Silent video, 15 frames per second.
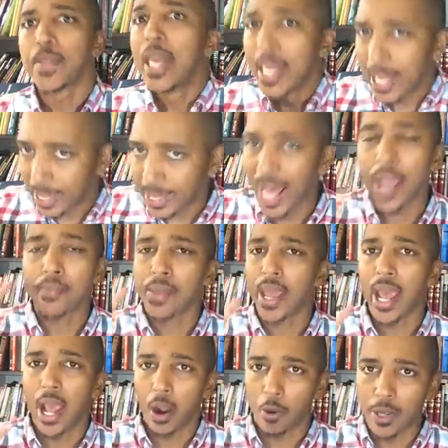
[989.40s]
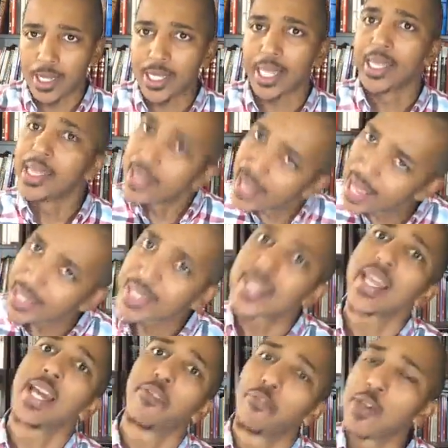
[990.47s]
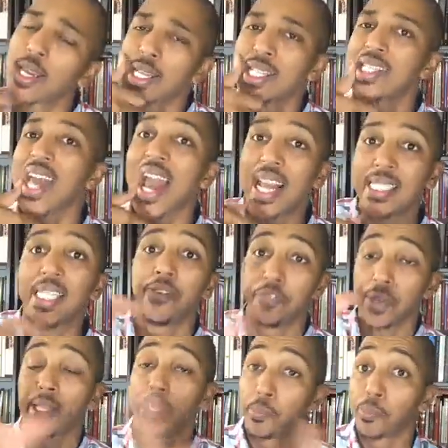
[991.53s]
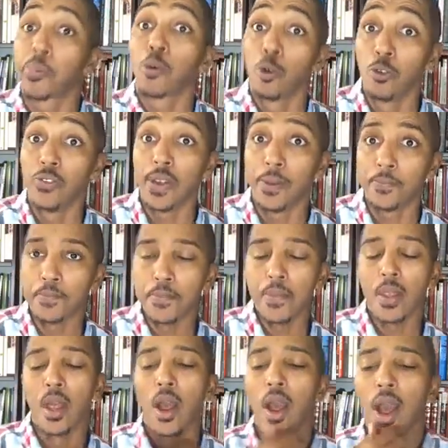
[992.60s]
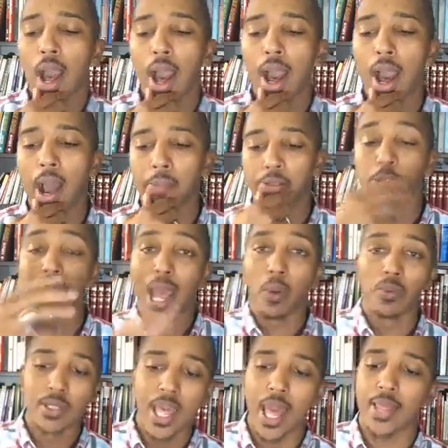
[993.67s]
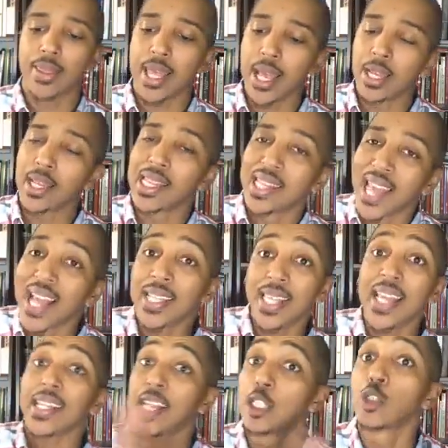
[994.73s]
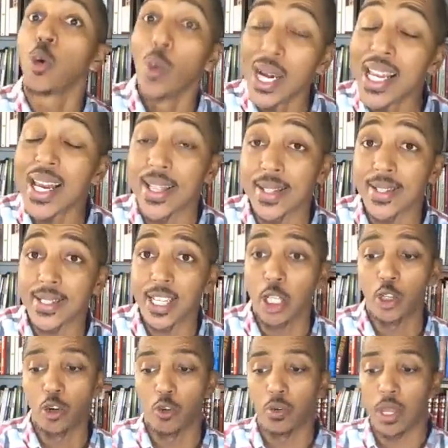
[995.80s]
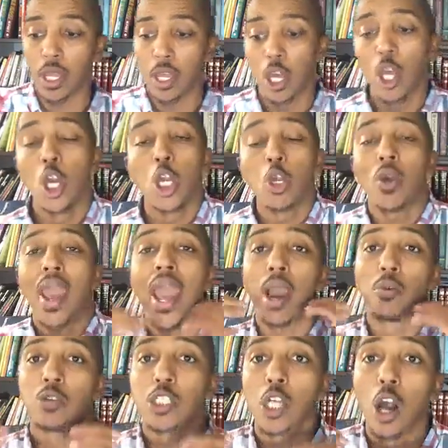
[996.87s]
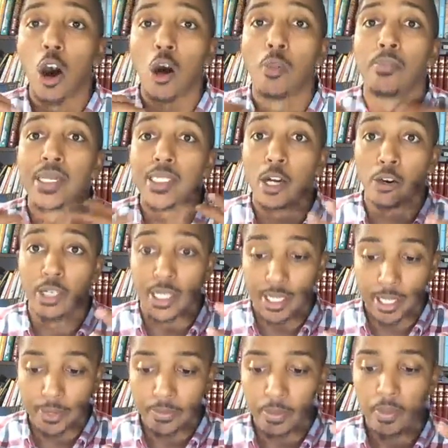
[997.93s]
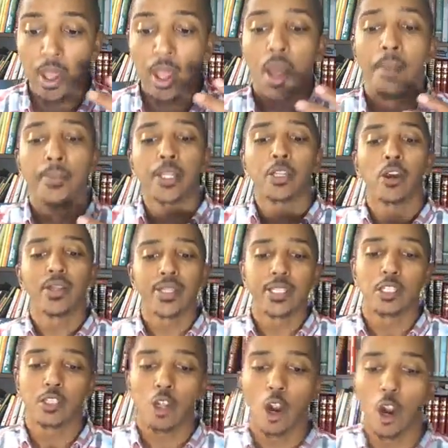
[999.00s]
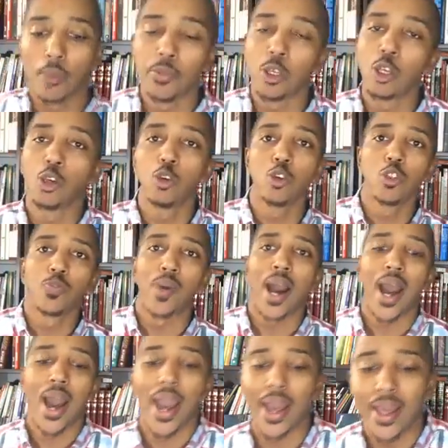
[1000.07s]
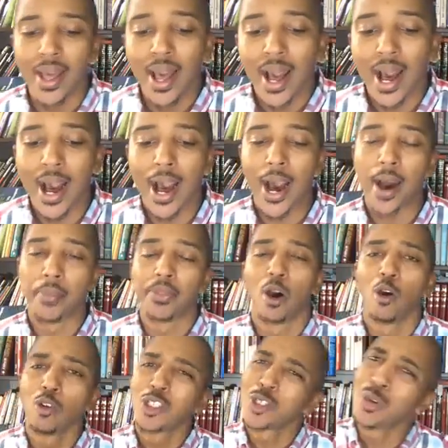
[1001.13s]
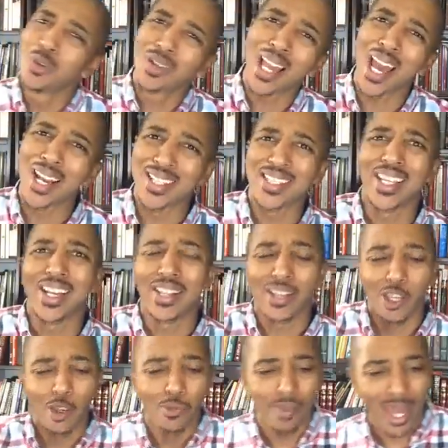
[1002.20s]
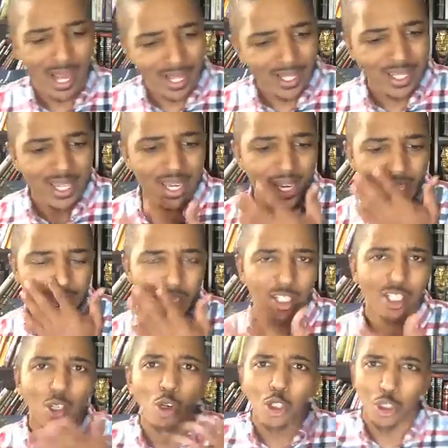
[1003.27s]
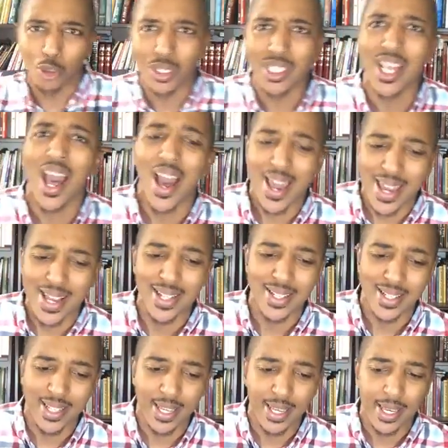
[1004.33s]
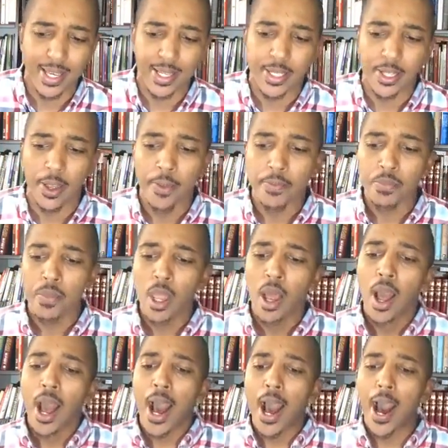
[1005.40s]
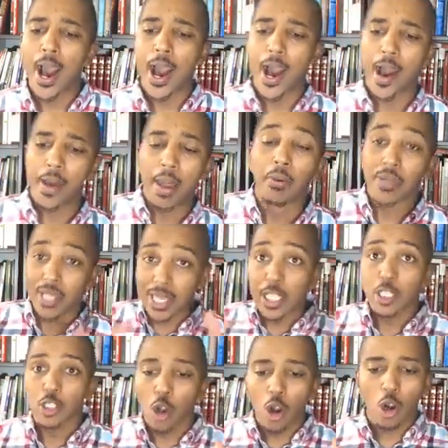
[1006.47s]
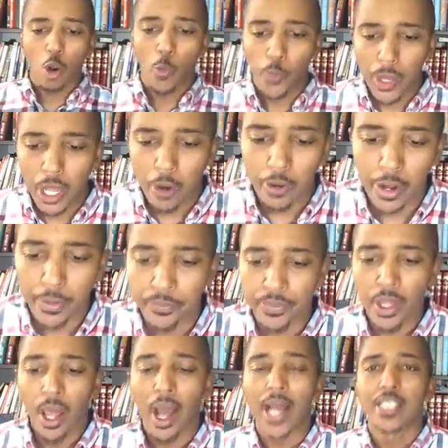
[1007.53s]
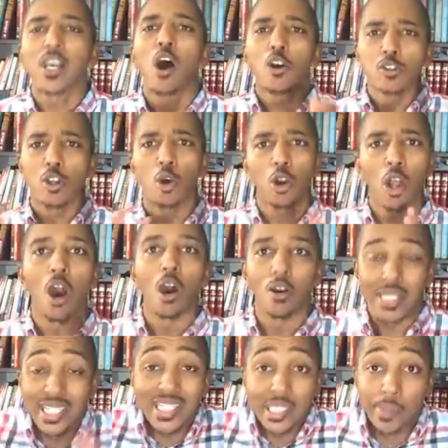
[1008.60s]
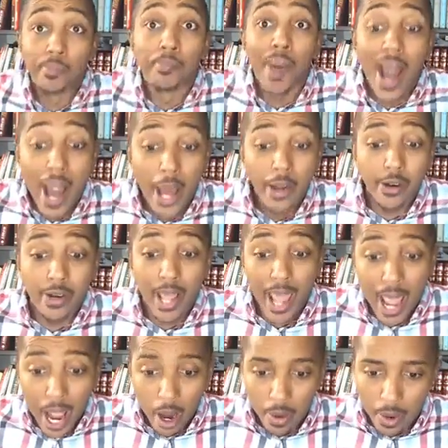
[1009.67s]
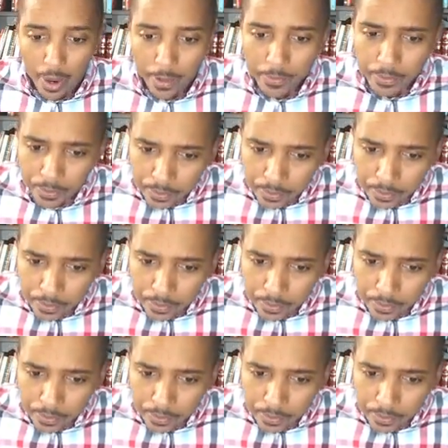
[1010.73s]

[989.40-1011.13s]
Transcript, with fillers: Enlightenment era said, let's see if we can scientifically prove it. Um, so that was that. Then 19th and 20th century, you had what's called modernity. Modernity is a term used by um, those who kind of study the humanities and social sciences uh, it was a historical period. It's also called just the modern era.